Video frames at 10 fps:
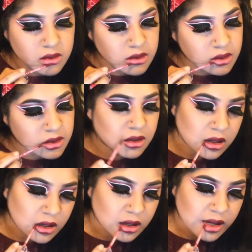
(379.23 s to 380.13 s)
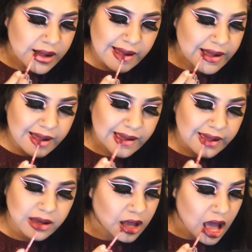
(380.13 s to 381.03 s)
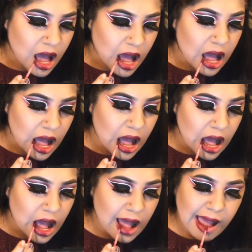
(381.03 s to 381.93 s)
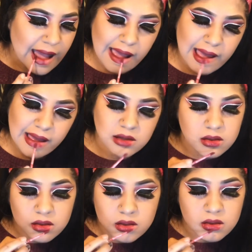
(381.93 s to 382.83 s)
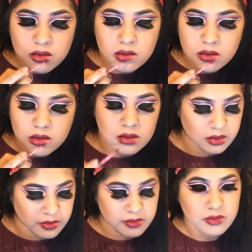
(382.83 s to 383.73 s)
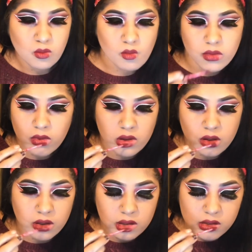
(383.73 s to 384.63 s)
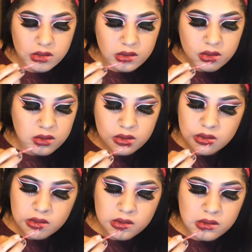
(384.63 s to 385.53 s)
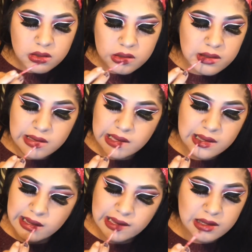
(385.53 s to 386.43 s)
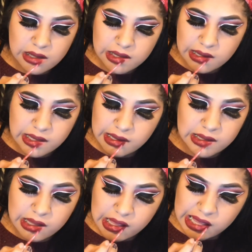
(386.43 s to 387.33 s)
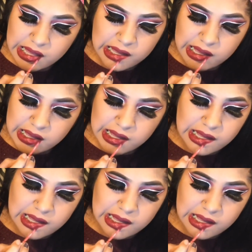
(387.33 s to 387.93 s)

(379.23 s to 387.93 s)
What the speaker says: lipstick, so I am going to go in with a gloss. And this gloss, my sister got it for me. I don't know if it has a name or not, but it's a